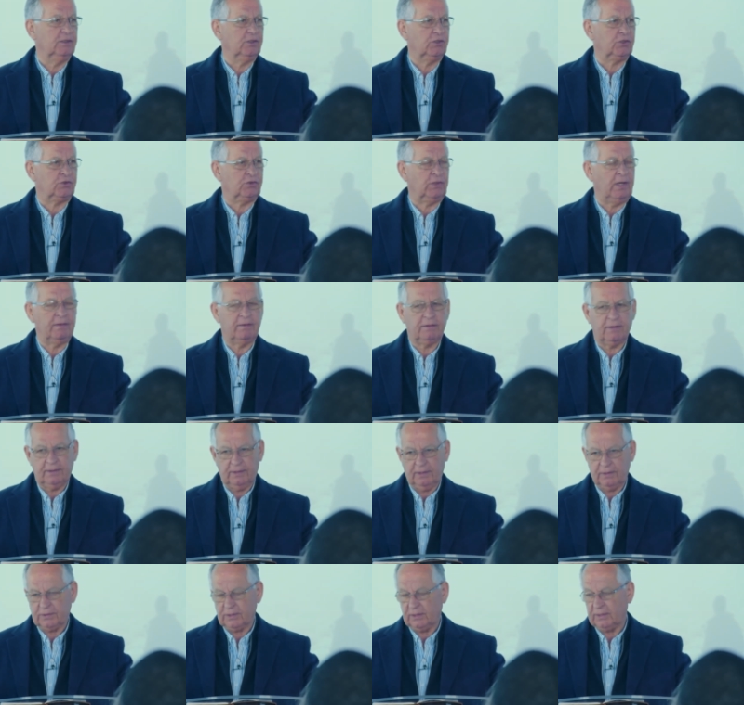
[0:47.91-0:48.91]

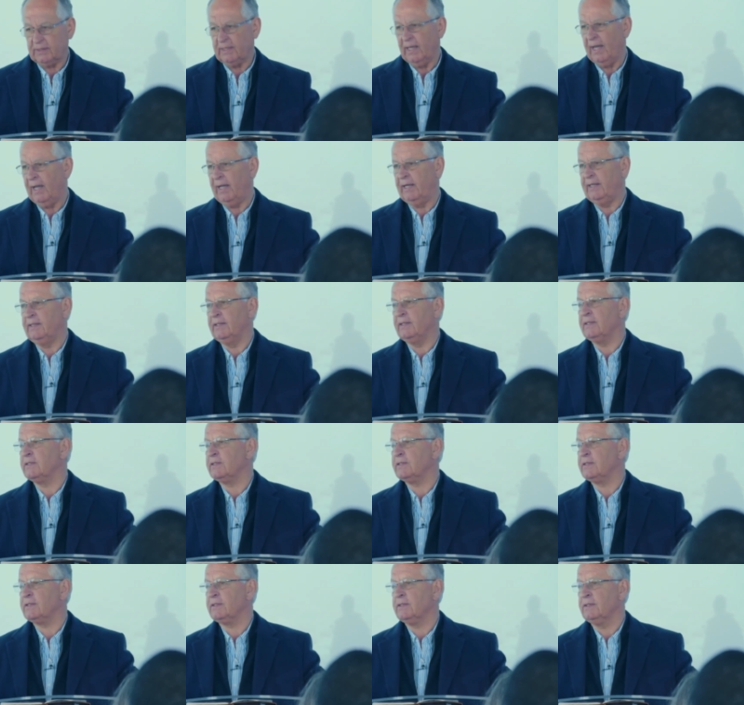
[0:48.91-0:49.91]
strengthen us, and guide
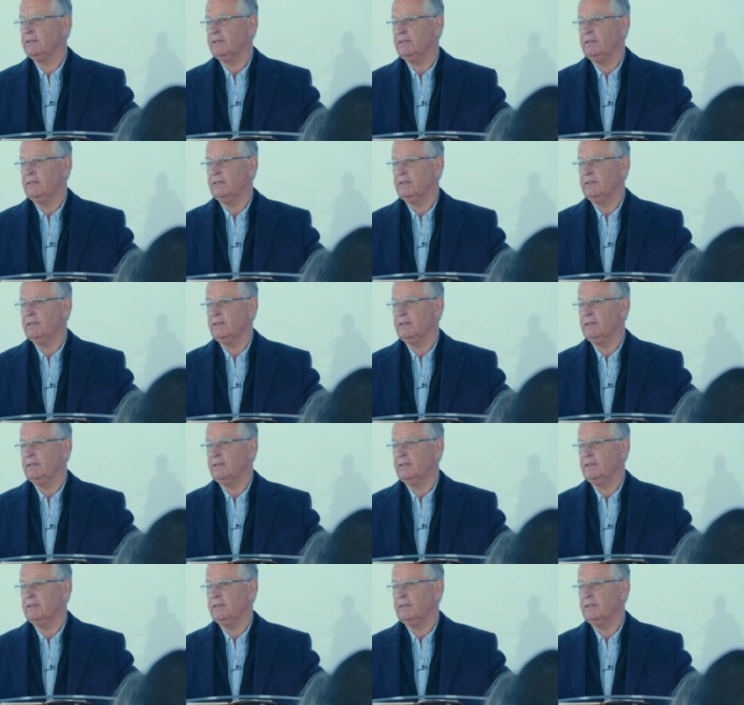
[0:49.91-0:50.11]
us,